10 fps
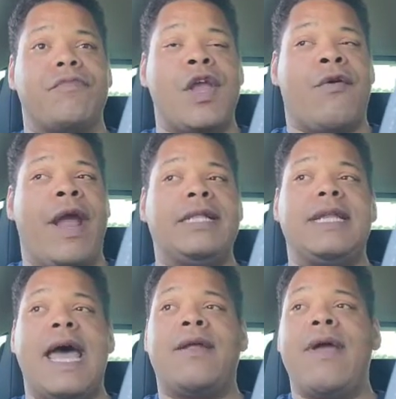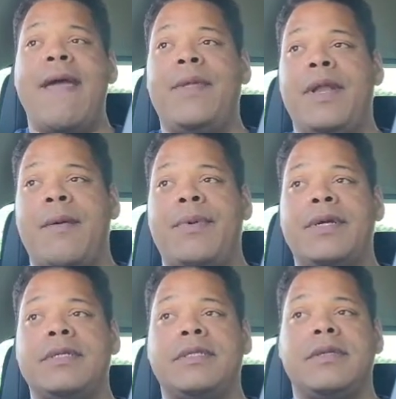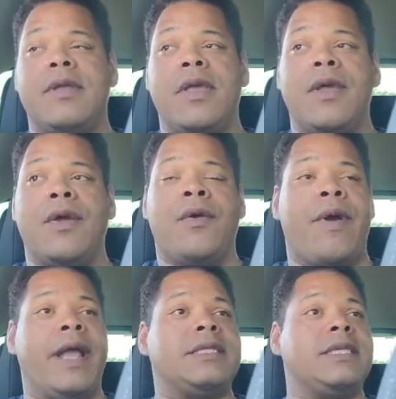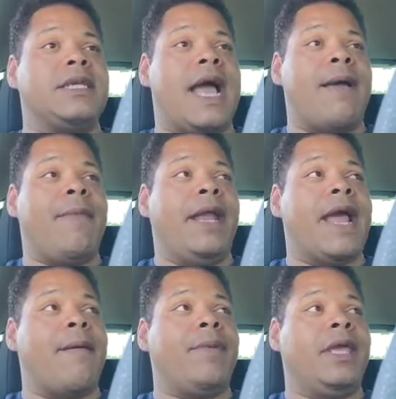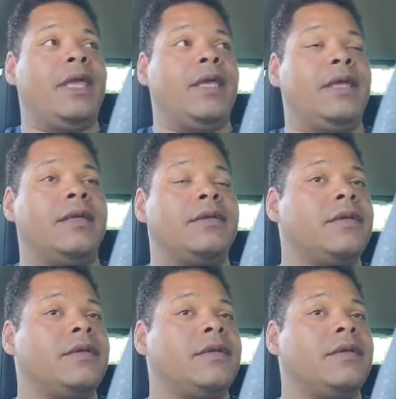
Granted, I don't have the numbers. Granted, I may not be